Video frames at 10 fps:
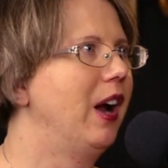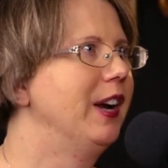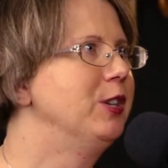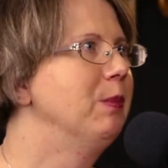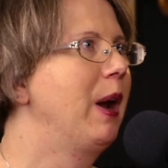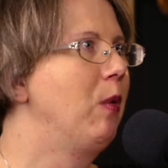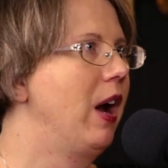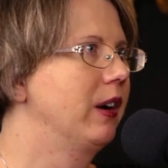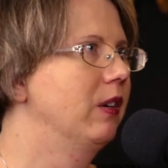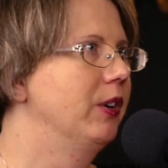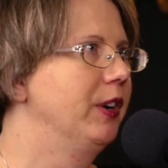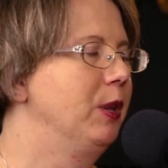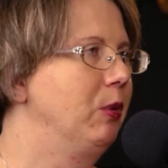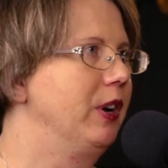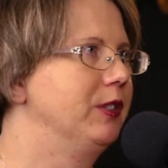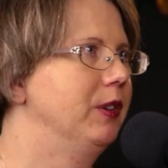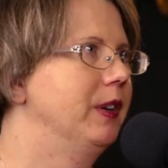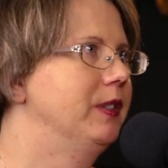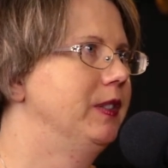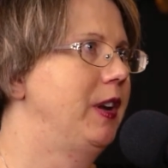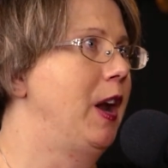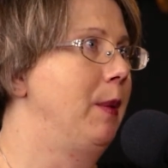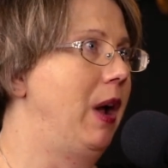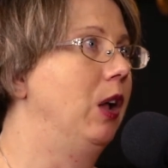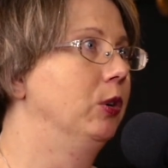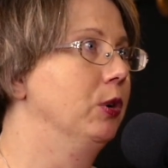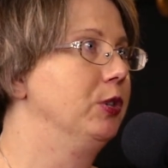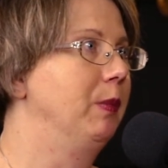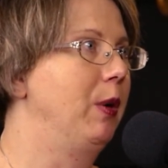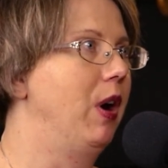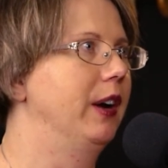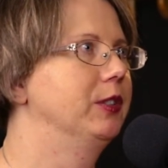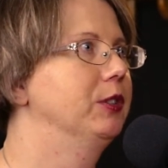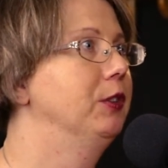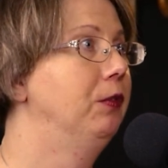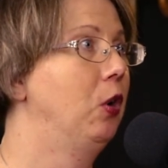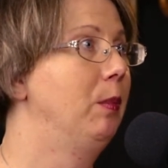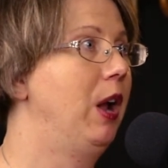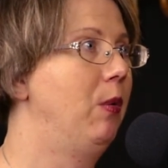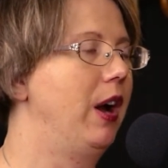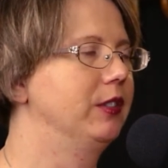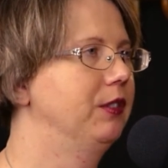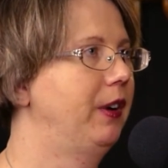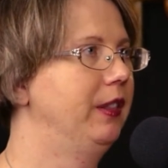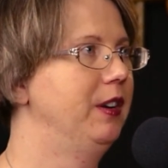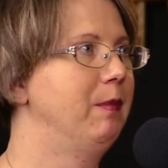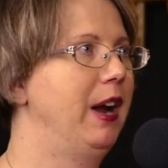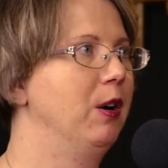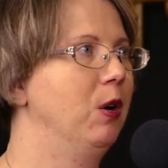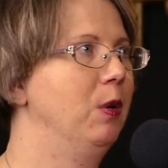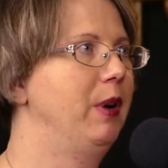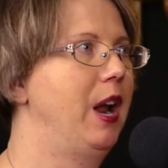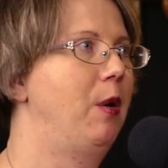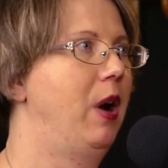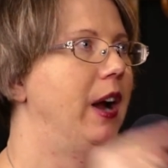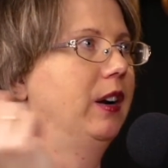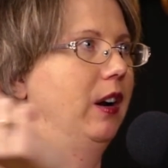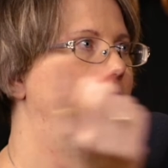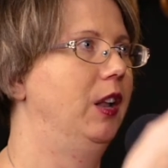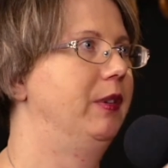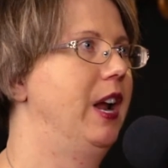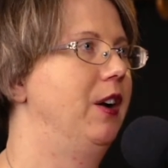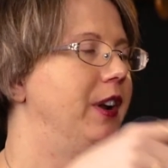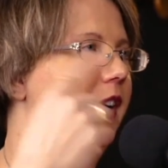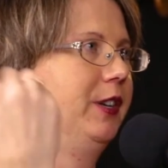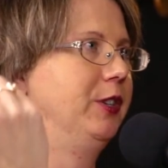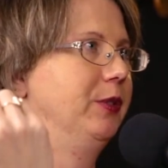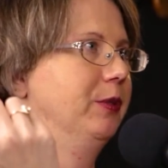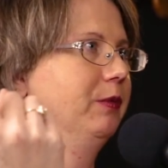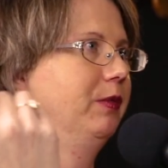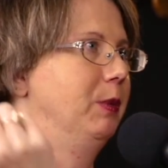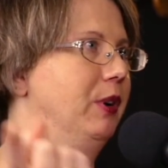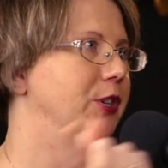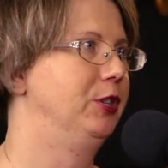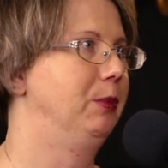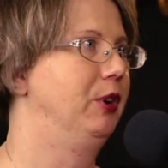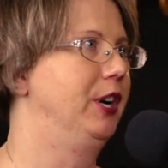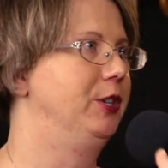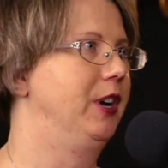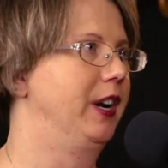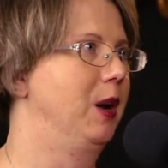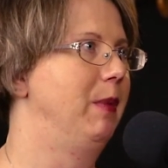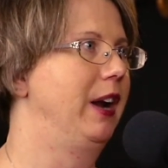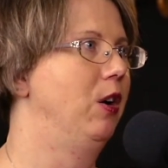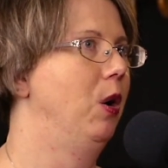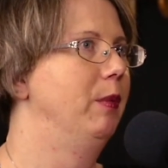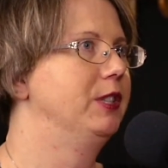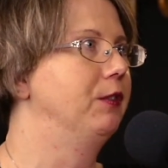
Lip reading: I do my walk early in the morning. So 6 a.m., I'll go do my walk. So it's a 4-mile walk. So if I leave my home and I walk all the way down and I do the bridge to bridge and I come back home, it's a